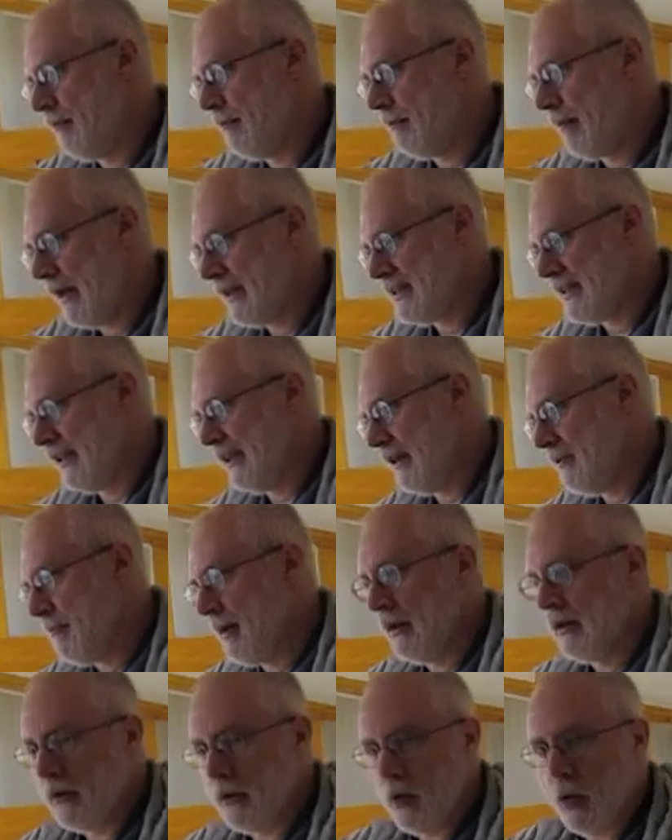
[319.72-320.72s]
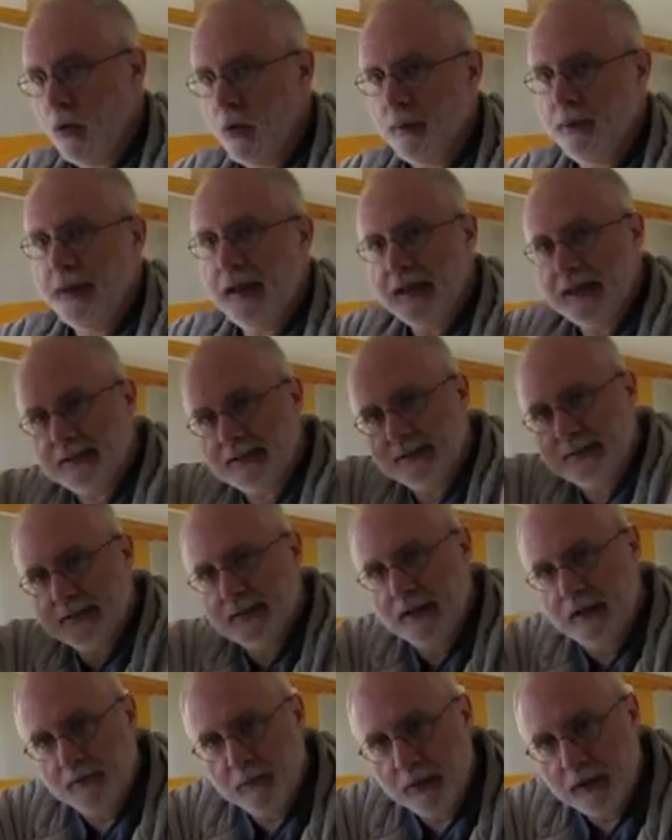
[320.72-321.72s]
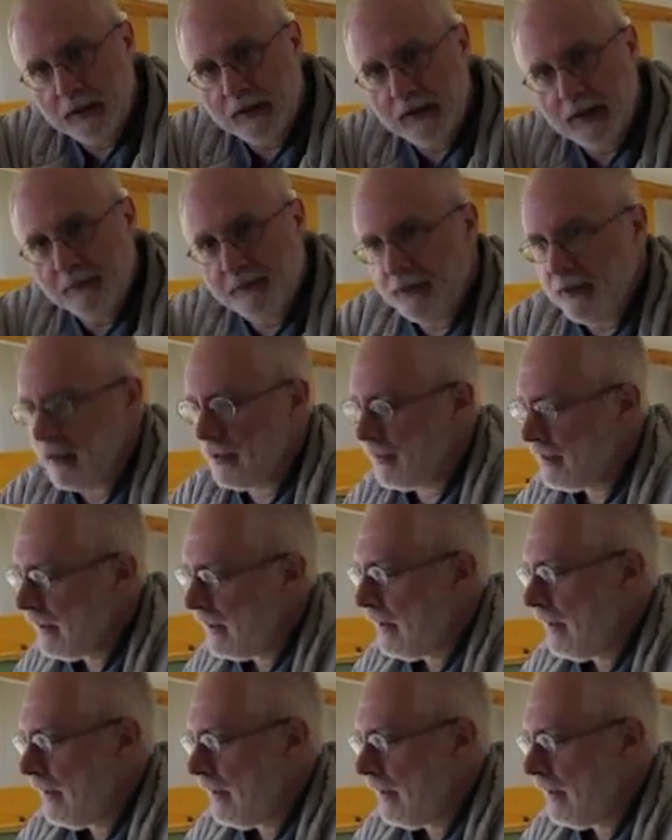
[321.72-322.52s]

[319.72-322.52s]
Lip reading: basically build a whole piece and put it up there.